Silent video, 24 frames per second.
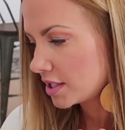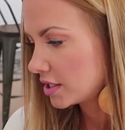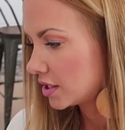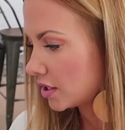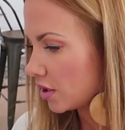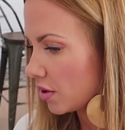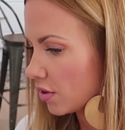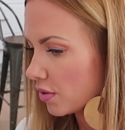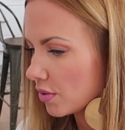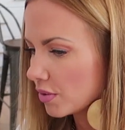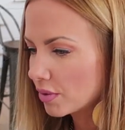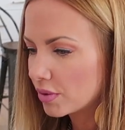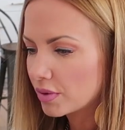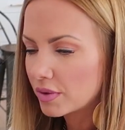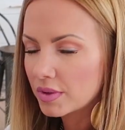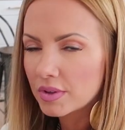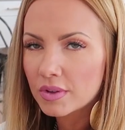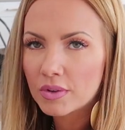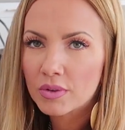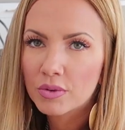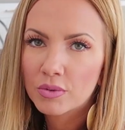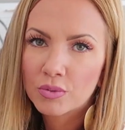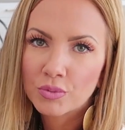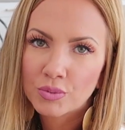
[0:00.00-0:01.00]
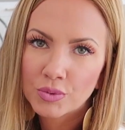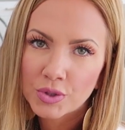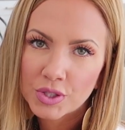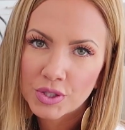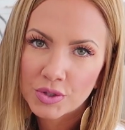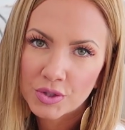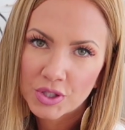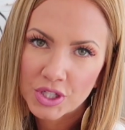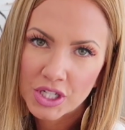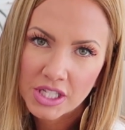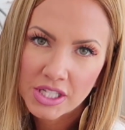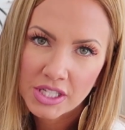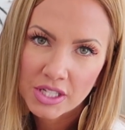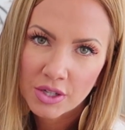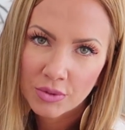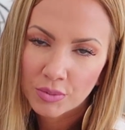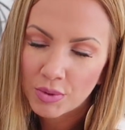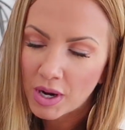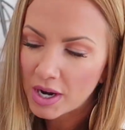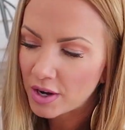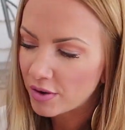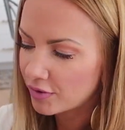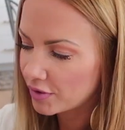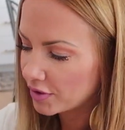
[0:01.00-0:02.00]
So just to
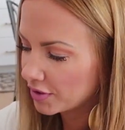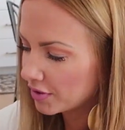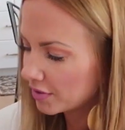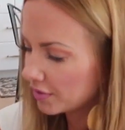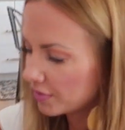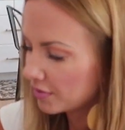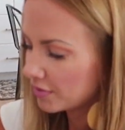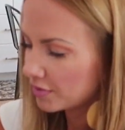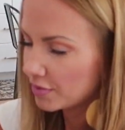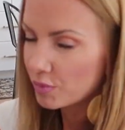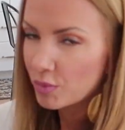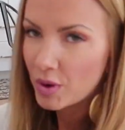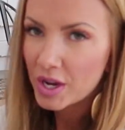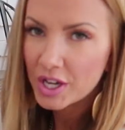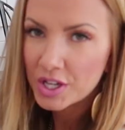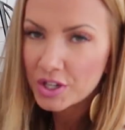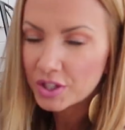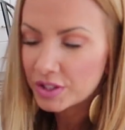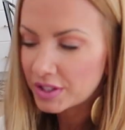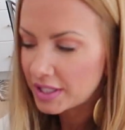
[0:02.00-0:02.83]
run over what you'll